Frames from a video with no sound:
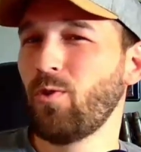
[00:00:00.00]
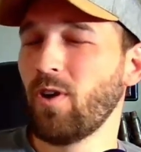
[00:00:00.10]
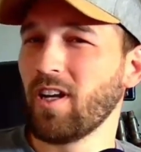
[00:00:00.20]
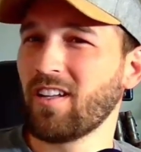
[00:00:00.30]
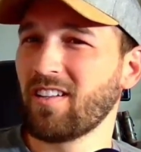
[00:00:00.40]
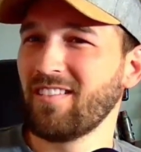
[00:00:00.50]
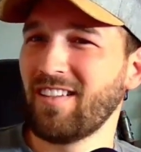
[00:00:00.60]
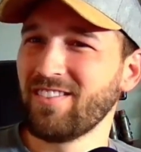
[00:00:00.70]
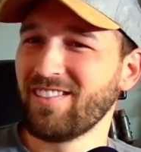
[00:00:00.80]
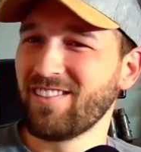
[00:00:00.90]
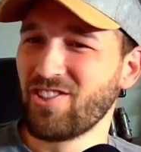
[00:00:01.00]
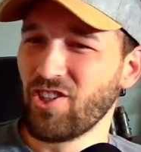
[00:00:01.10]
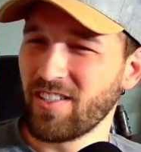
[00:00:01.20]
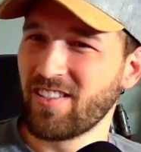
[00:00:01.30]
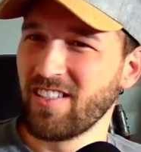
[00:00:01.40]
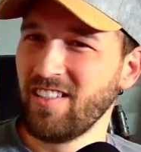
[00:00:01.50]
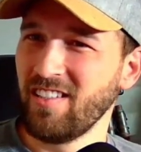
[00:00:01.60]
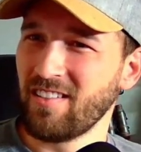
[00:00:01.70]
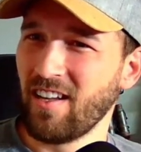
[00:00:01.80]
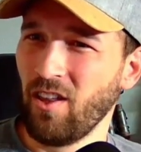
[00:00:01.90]
quick,
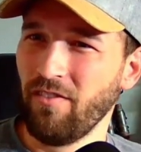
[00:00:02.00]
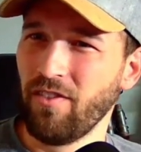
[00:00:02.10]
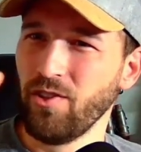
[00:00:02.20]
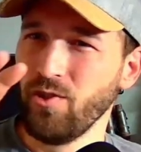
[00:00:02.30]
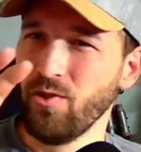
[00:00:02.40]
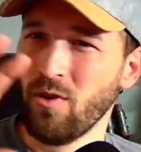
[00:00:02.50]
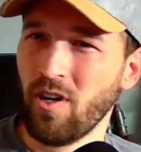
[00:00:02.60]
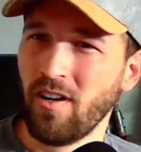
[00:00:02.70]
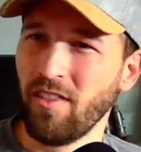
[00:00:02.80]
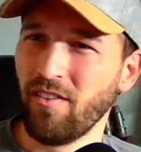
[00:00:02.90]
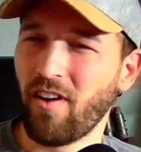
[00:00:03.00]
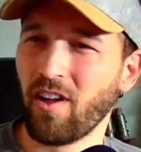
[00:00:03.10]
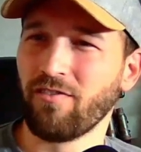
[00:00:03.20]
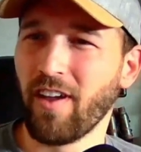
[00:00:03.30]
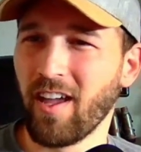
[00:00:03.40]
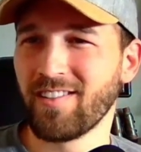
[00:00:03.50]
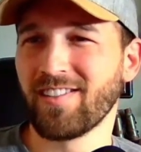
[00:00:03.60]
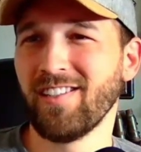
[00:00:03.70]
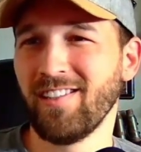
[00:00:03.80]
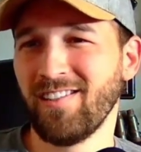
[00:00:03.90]
Justin, I love the new the Final
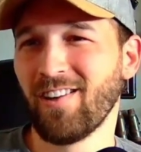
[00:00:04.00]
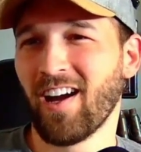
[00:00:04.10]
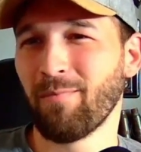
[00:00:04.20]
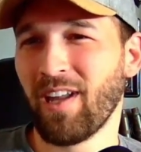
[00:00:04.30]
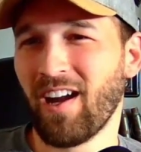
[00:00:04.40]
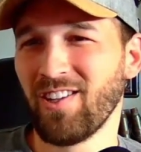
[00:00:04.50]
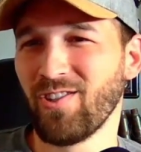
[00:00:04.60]
Fantasy you got behind